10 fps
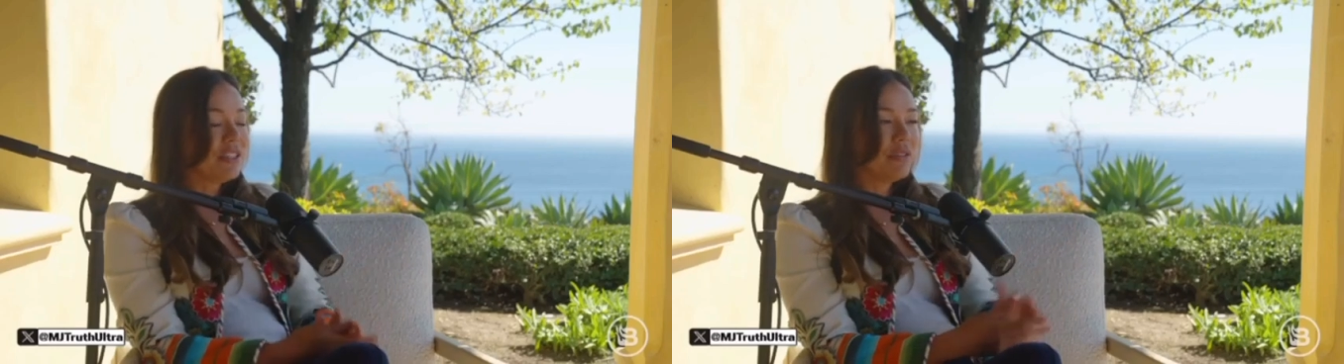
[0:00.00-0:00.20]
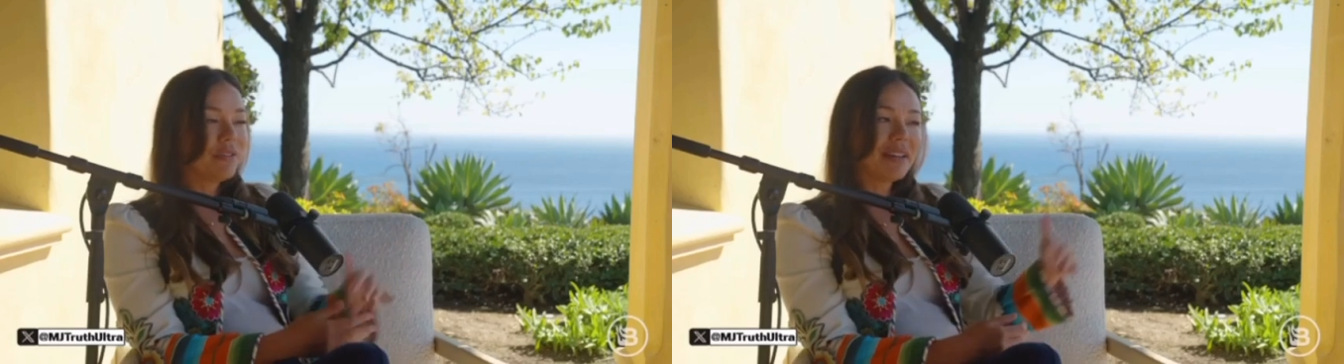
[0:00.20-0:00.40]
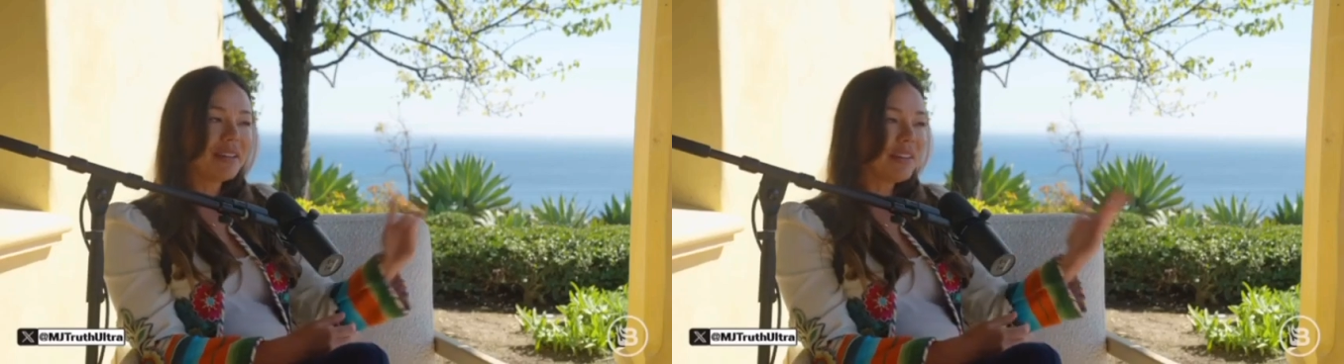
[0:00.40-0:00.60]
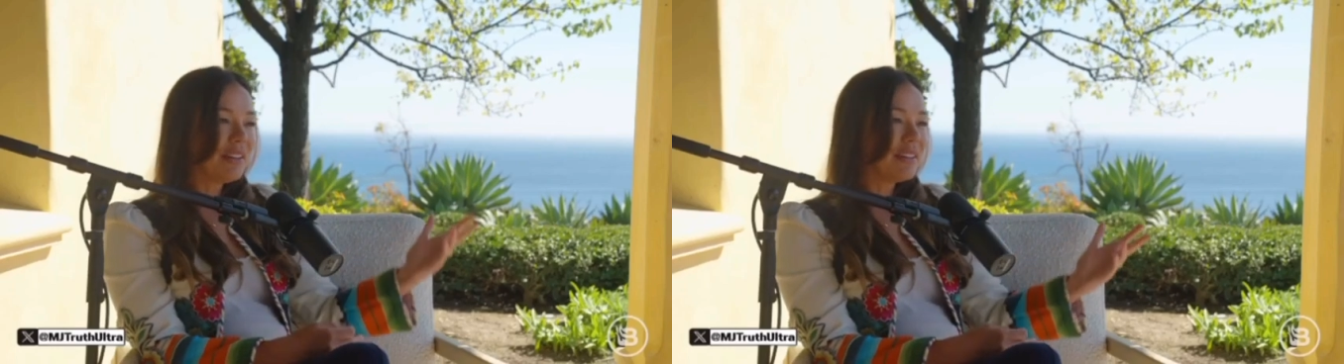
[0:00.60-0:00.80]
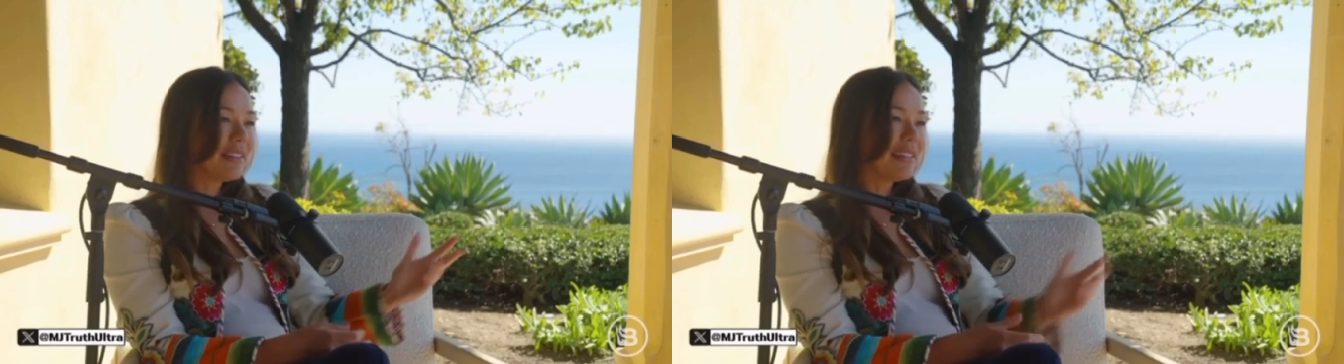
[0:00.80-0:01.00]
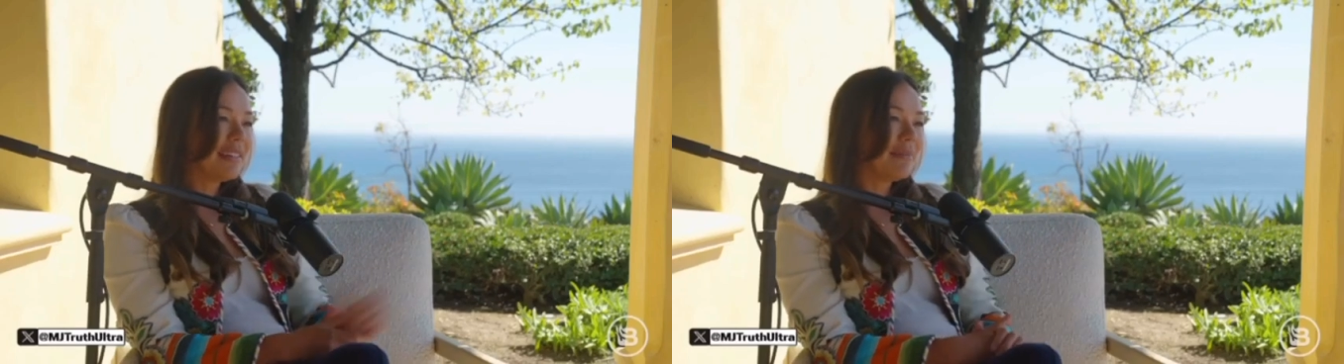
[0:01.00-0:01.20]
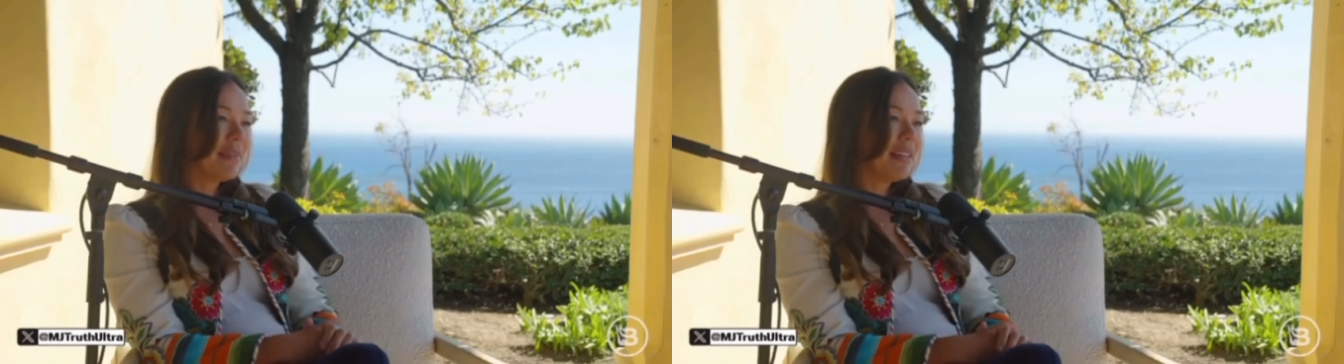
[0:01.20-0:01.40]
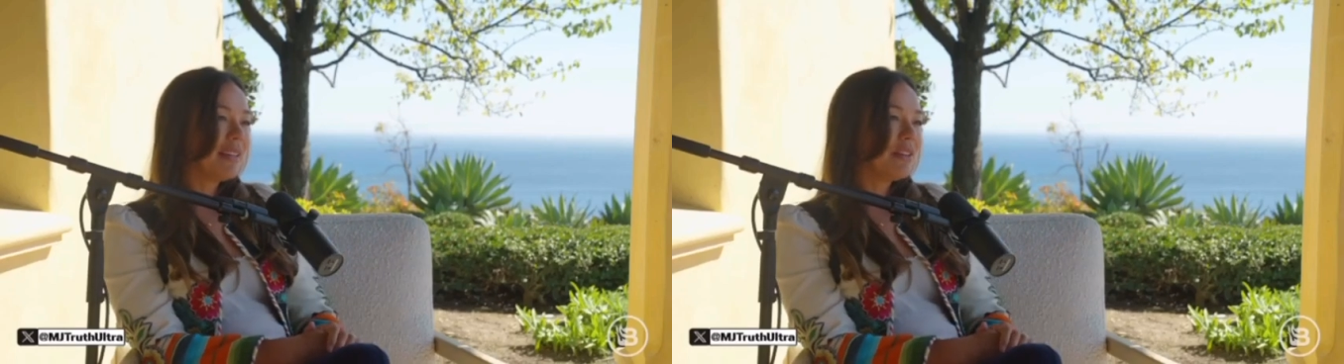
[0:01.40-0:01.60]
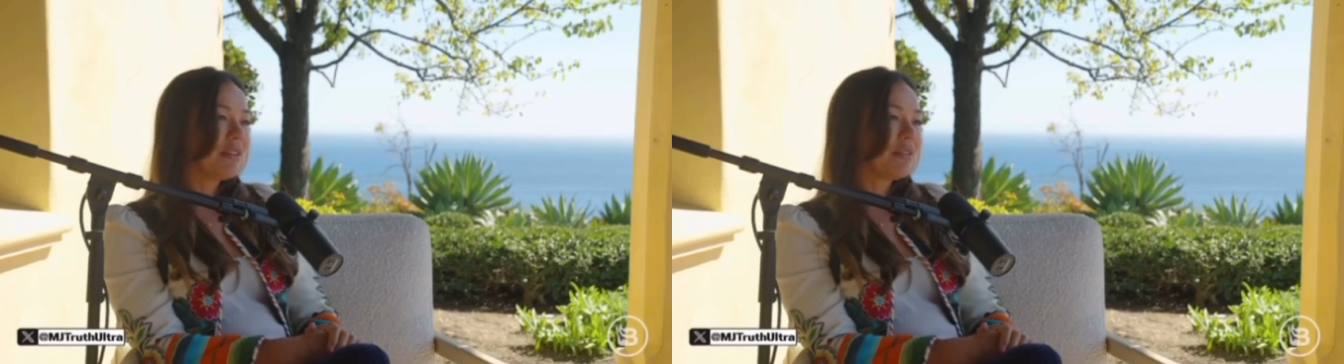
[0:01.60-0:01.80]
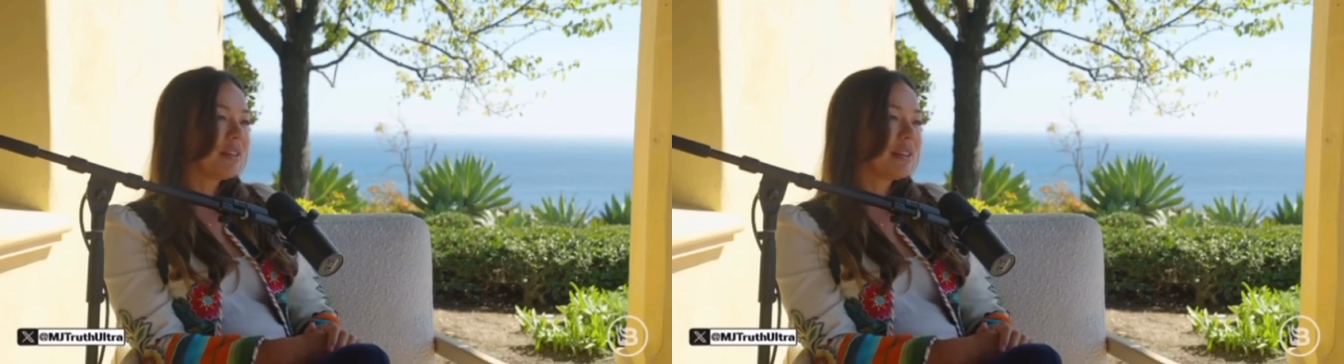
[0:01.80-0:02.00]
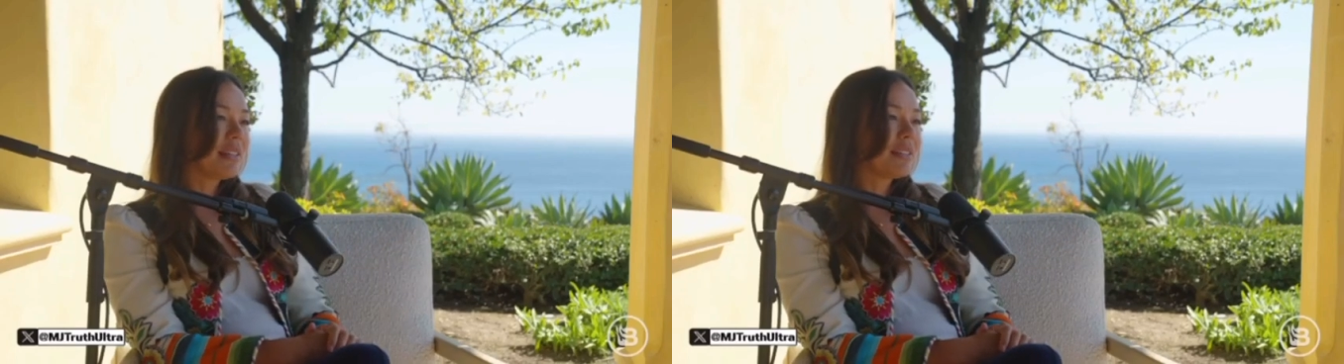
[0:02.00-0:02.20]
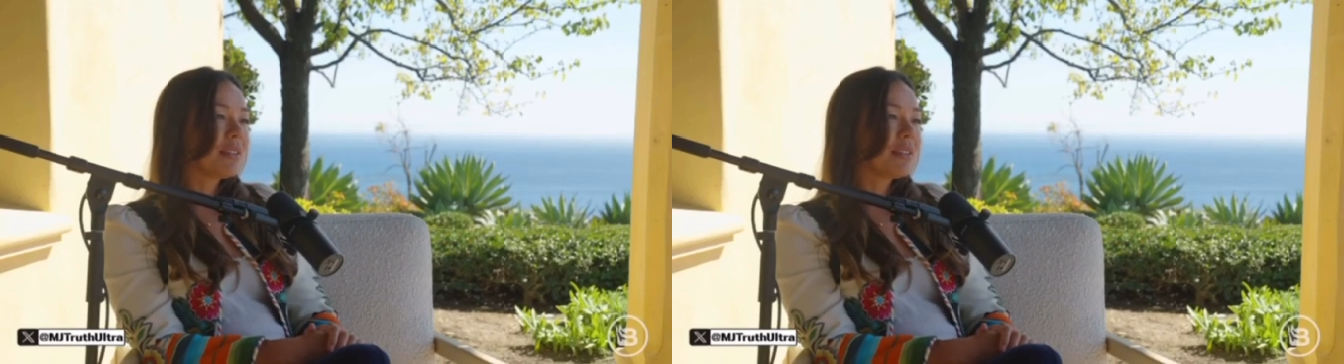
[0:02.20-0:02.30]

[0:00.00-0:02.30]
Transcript: You find all of them and then you realize,